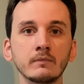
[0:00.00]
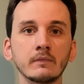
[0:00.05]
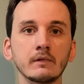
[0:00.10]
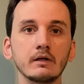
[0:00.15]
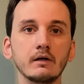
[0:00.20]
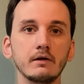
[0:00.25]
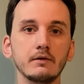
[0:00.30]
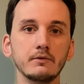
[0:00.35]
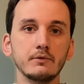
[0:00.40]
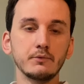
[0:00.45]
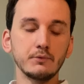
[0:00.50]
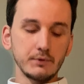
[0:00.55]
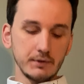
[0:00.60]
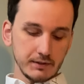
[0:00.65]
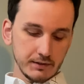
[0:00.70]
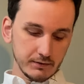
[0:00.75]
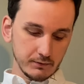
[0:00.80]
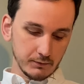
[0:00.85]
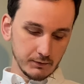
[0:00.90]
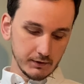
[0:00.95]
The
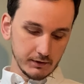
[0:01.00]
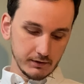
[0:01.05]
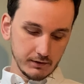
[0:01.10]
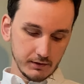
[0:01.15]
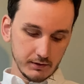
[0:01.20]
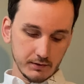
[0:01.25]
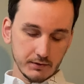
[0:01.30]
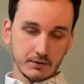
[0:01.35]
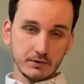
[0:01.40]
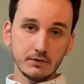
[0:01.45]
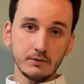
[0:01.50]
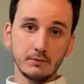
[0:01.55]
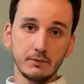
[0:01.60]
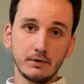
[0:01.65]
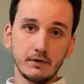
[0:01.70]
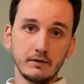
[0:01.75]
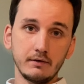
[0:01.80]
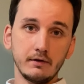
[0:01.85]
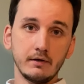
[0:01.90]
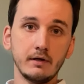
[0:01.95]
reason we're going to use the
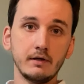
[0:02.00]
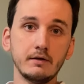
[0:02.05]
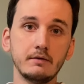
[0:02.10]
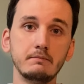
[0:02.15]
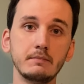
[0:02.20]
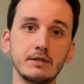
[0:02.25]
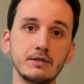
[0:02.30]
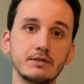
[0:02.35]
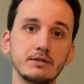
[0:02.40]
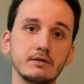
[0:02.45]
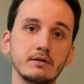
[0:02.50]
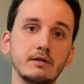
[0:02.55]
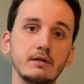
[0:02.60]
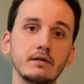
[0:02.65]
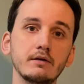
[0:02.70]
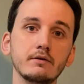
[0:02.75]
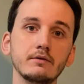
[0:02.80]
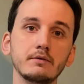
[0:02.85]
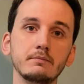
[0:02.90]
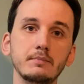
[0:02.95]
one mentioned
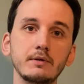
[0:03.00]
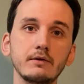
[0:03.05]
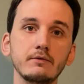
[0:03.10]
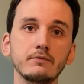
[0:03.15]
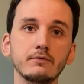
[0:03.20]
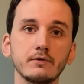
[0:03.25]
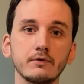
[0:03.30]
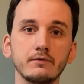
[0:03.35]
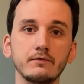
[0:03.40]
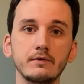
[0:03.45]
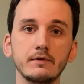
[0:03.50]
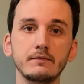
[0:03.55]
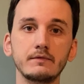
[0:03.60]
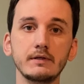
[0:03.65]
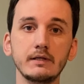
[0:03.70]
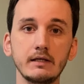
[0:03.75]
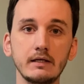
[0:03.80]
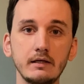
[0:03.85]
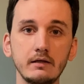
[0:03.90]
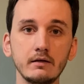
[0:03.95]
here, the
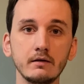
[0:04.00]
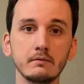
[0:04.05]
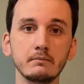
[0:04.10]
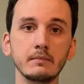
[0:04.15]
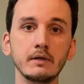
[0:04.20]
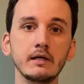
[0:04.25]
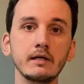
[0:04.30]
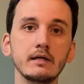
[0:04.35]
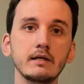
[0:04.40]
B450M,